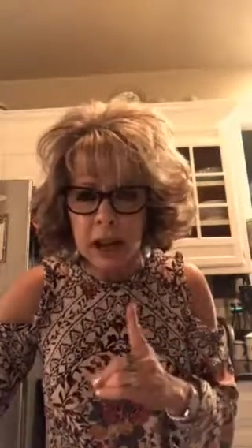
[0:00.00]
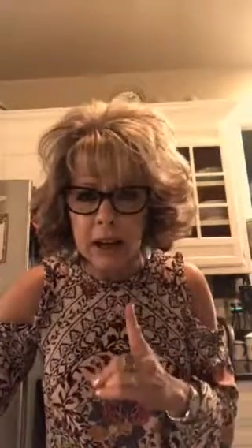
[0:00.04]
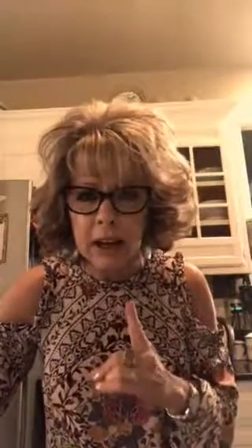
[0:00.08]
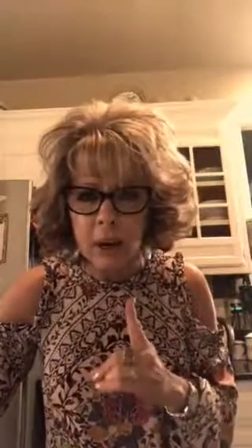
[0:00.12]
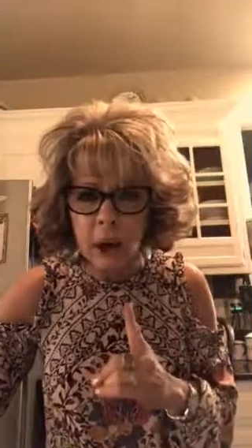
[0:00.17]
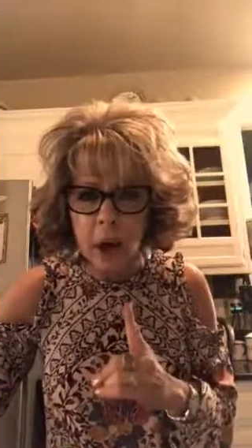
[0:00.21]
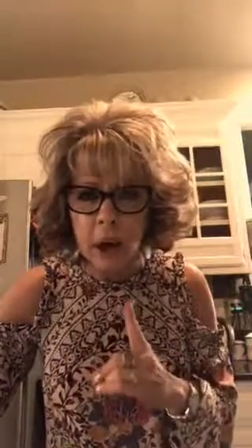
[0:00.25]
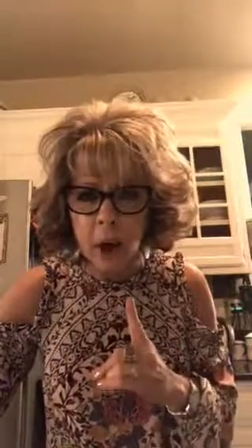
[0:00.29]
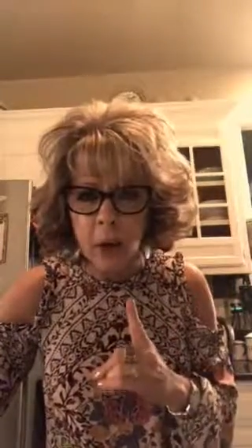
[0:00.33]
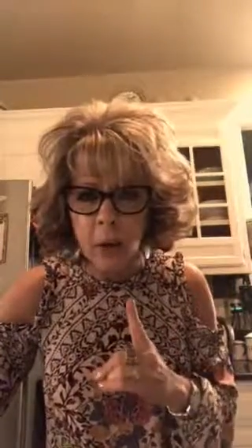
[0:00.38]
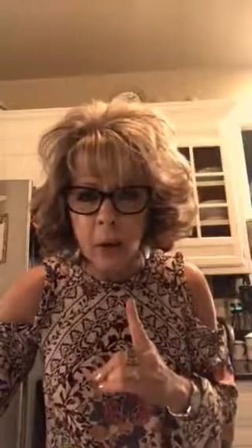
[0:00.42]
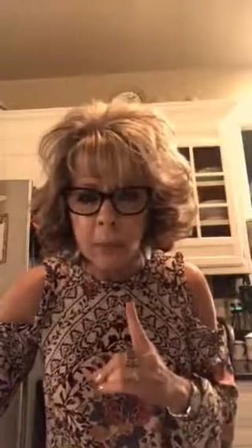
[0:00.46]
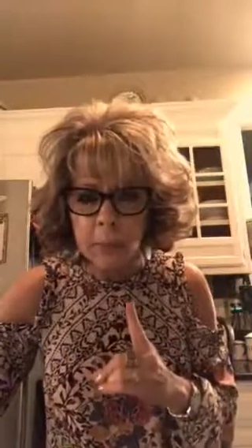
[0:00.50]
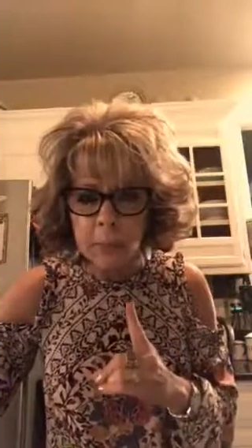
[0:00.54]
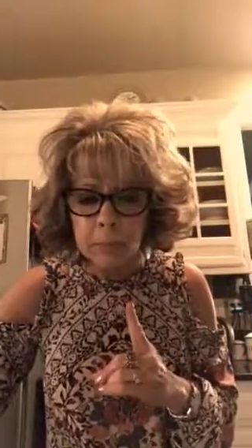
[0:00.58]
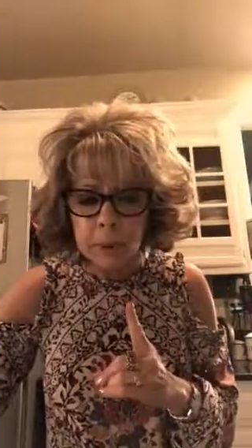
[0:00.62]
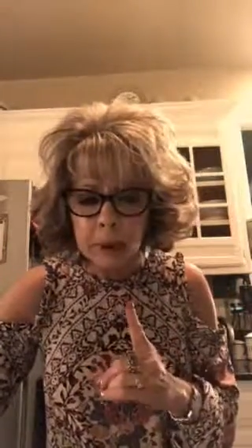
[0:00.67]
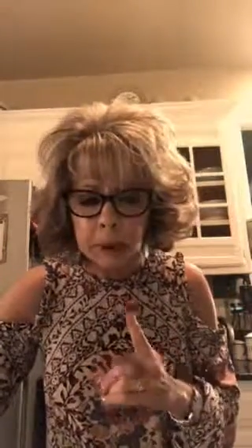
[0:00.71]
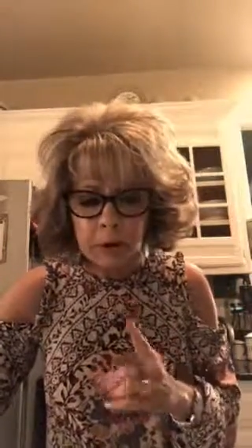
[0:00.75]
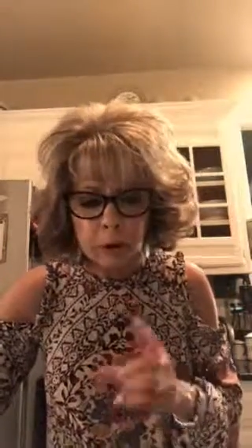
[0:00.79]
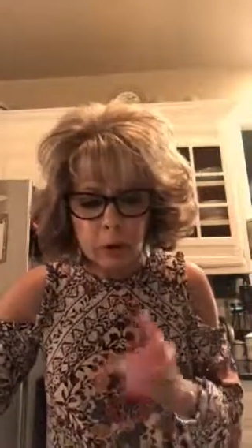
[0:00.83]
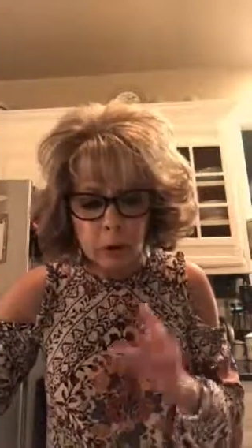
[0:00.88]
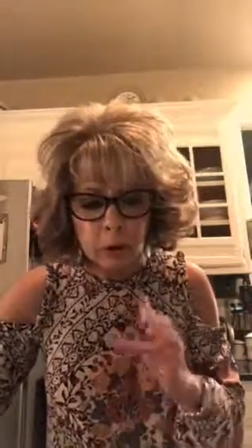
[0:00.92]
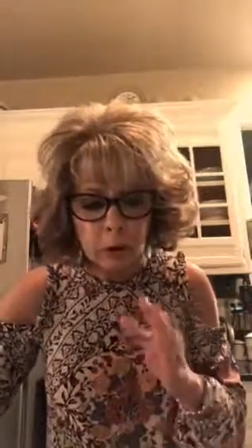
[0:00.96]
I know.
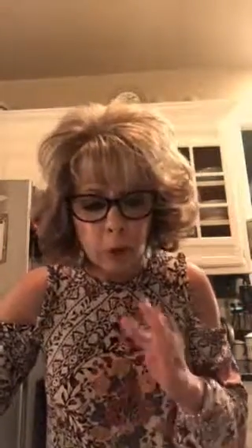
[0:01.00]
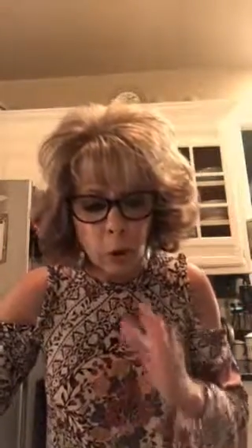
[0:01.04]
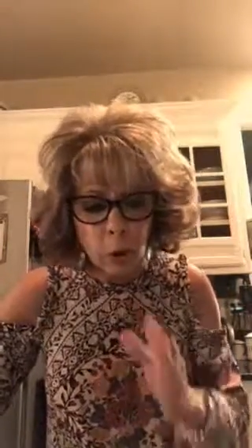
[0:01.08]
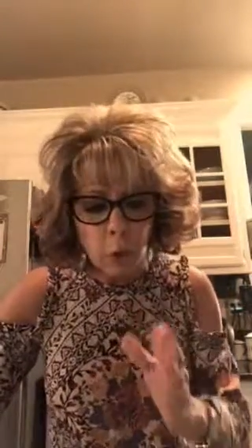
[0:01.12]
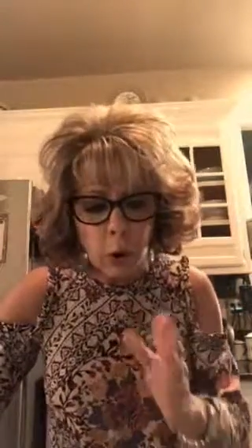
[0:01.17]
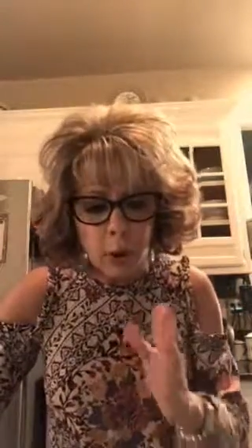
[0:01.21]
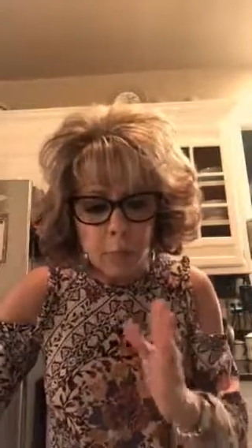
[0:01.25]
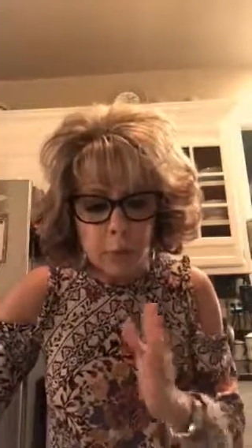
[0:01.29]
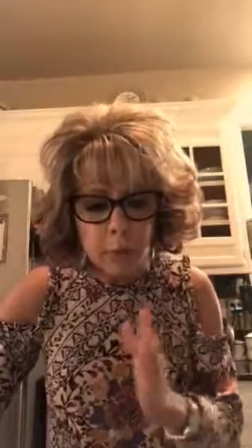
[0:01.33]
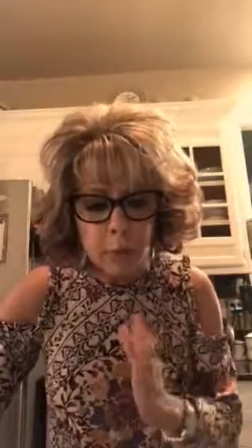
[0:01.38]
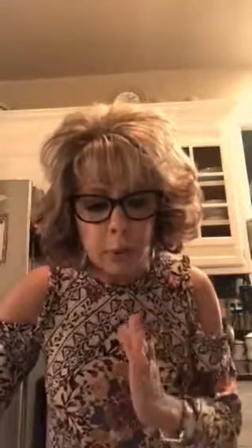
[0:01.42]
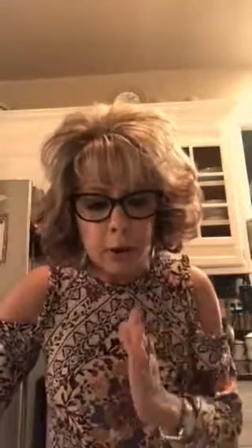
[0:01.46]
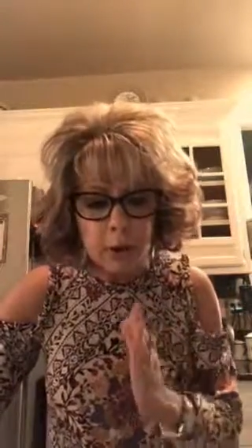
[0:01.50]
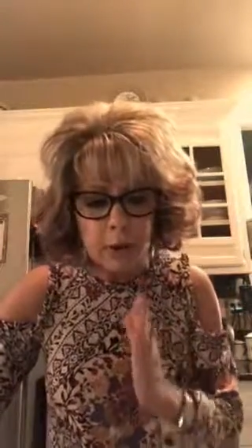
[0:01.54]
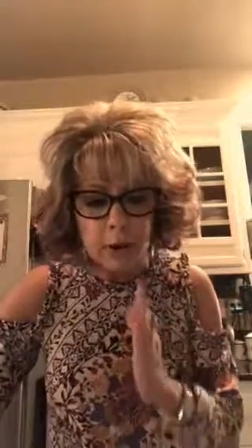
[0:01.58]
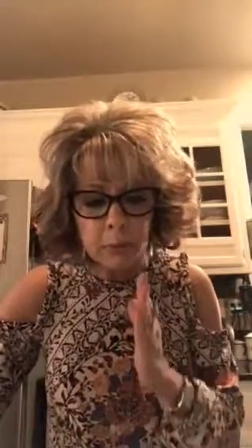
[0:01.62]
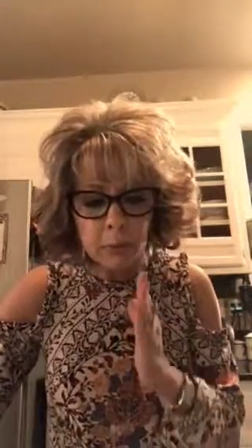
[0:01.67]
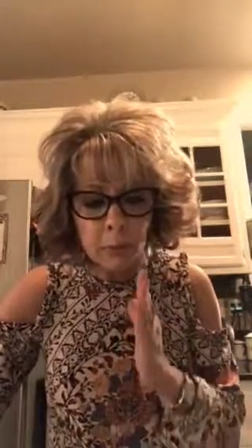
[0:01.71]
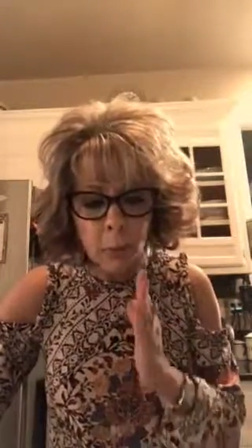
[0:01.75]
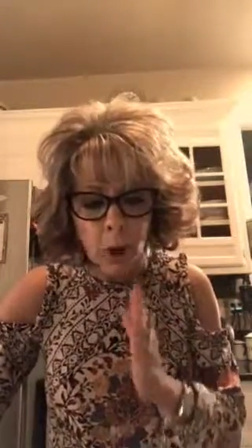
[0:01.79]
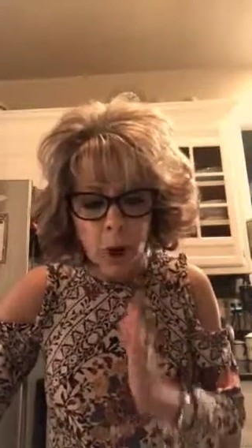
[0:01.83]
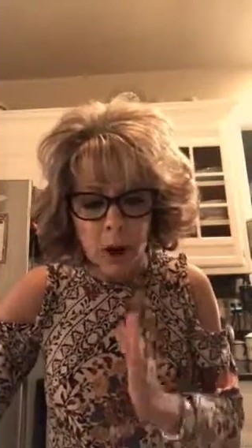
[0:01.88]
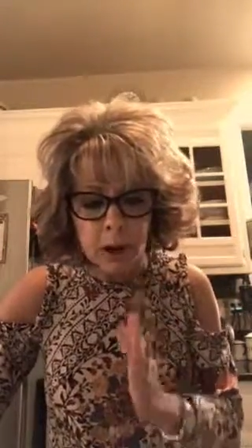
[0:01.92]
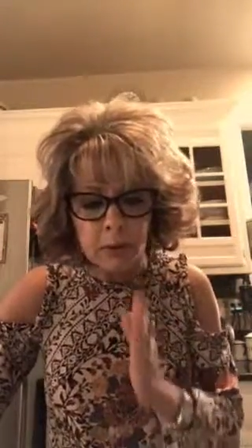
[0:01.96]
The Lord put
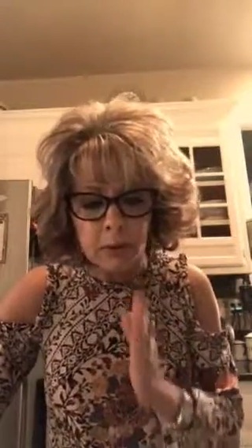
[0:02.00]
in